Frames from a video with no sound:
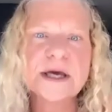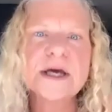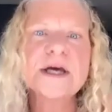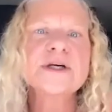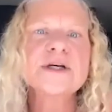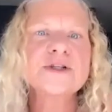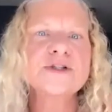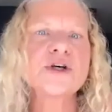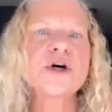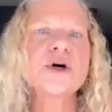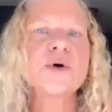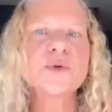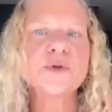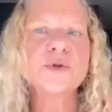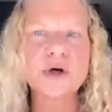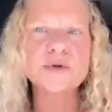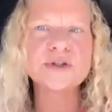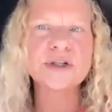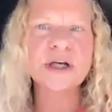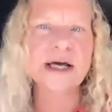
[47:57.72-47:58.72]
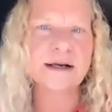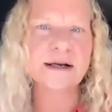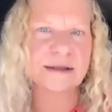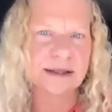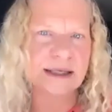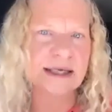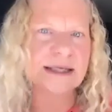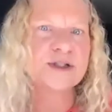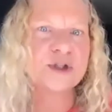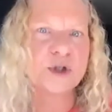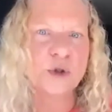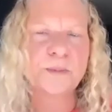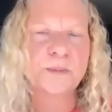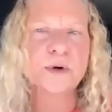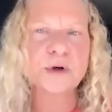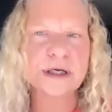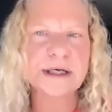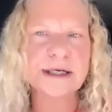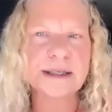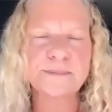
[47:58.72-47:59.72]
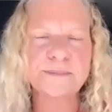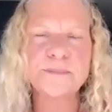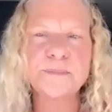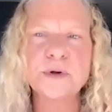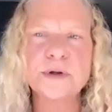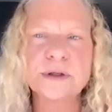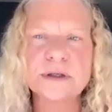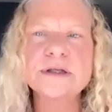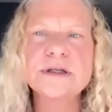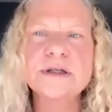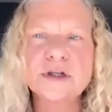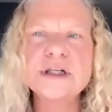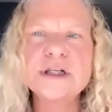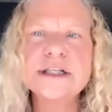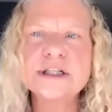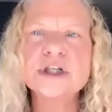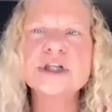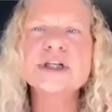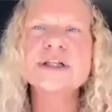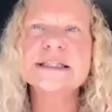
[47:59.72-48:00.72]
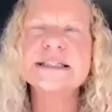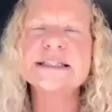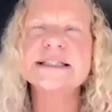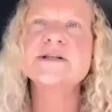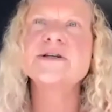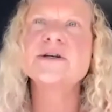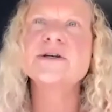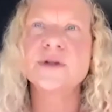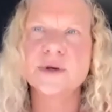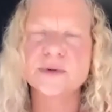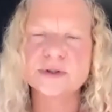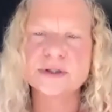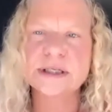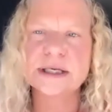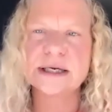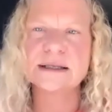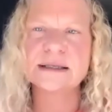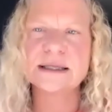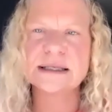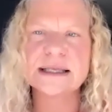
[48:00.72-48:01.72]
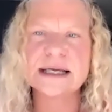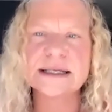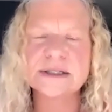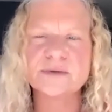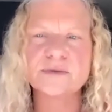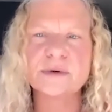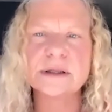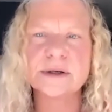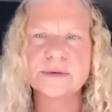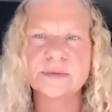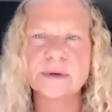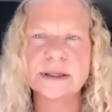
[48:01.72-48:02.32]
So those kind of things you need to consider those things. I think that's really, really